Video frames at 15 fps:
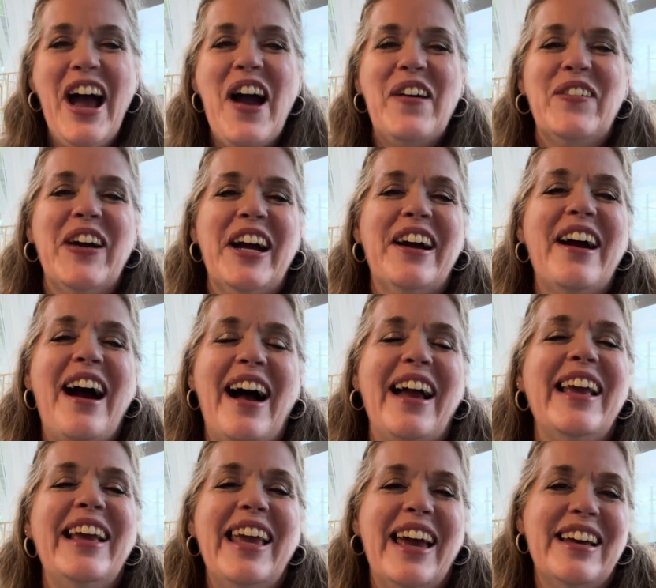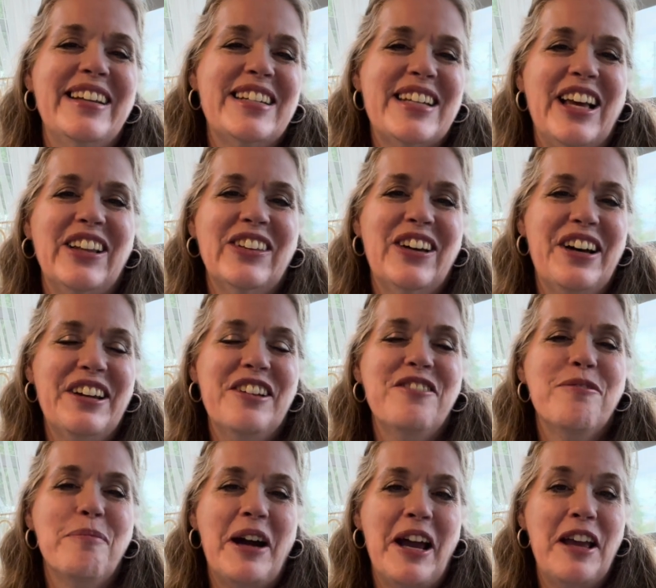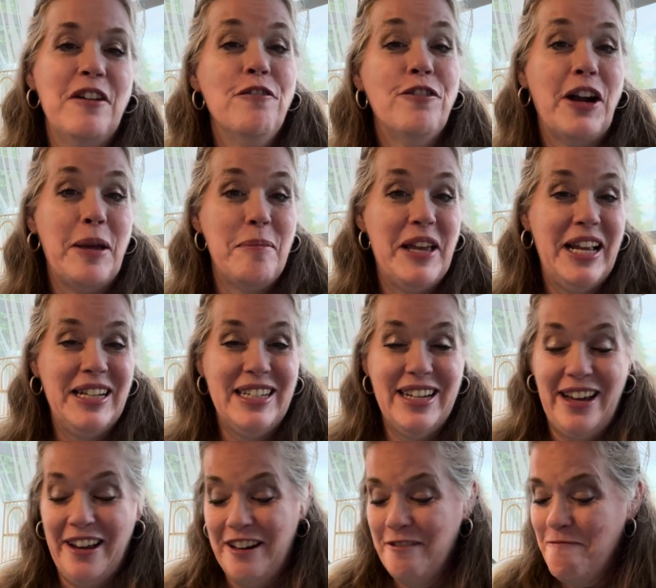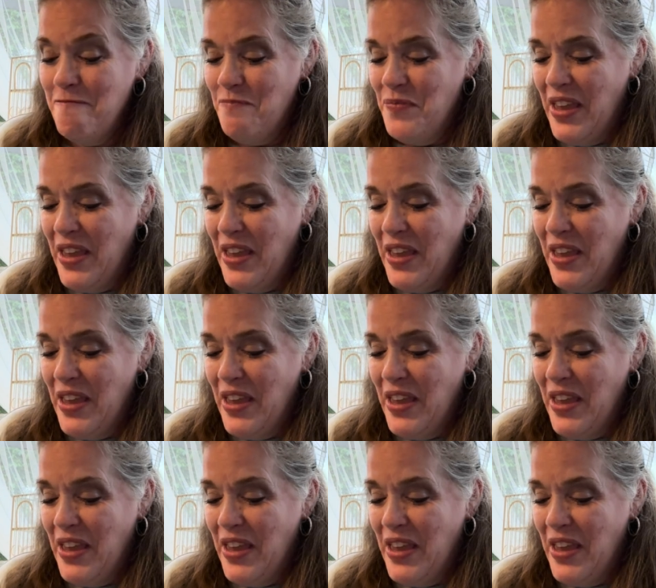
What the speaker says: where I get a lot of my framing done,